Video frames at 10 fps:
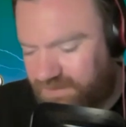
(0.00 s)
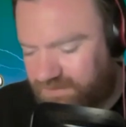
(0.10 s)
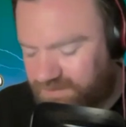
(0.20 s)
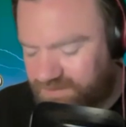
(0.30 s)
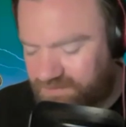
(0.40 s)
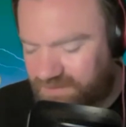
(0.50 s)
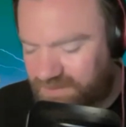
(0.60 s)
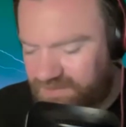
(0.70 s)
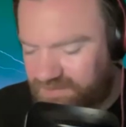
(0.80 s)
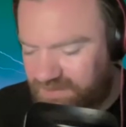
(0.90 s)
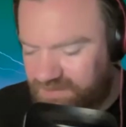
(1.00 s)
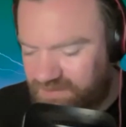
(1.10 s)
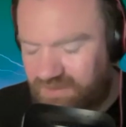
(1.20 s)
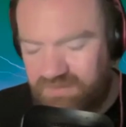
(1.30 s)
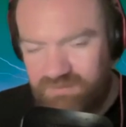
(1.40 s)
just with the ins, there's a
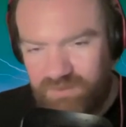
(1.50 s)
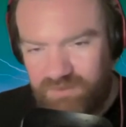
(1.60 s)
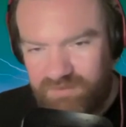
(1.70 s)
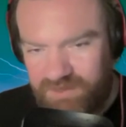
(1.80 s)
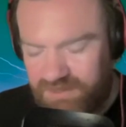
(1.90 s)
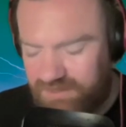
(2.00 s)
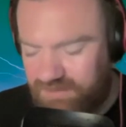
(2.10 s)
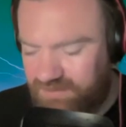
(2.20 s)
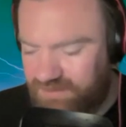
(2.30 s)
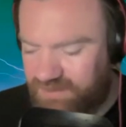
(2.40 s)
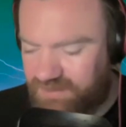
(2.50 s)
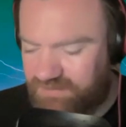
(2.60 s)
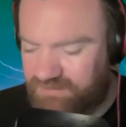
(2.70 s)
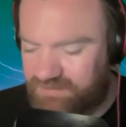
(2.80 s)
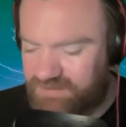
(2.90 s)
lot of movement here.
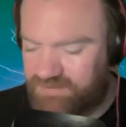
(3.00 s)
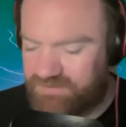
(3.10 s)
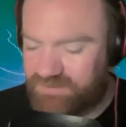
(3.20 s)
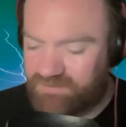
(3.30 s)
There's some